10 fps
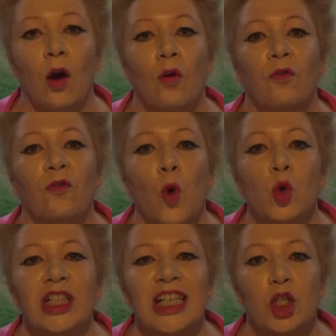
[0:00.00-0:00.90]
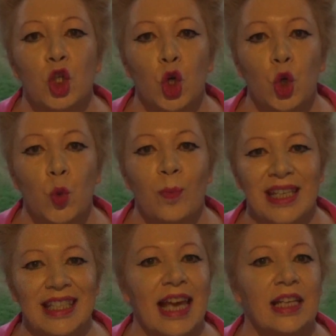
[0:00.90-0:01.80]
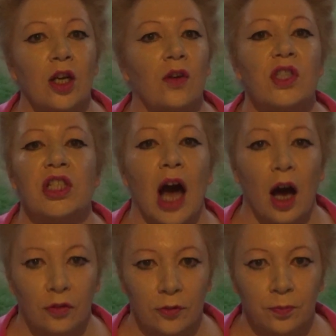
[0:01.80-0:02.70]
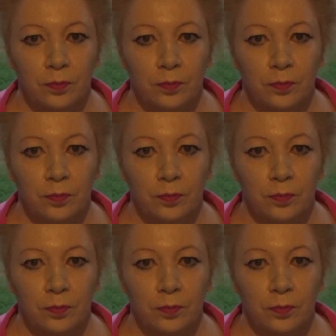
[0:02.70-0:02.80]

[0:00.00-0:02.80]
42% of staff